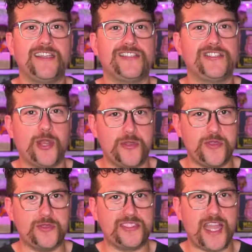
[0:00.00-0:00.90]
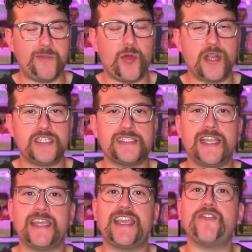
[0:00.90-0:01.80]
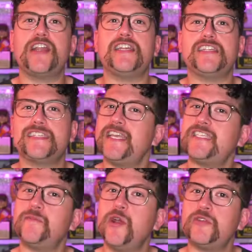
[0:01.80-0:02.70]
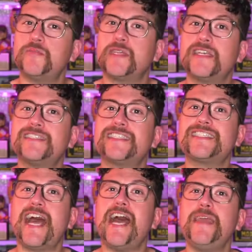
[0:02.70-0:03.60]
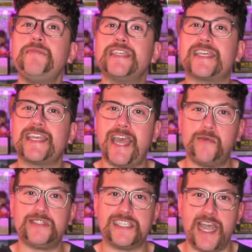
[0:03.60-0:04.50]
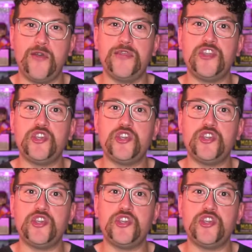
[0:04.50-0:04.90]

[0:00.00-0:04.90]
Start those stopwatches and get ready to take some notes because it's time to count down the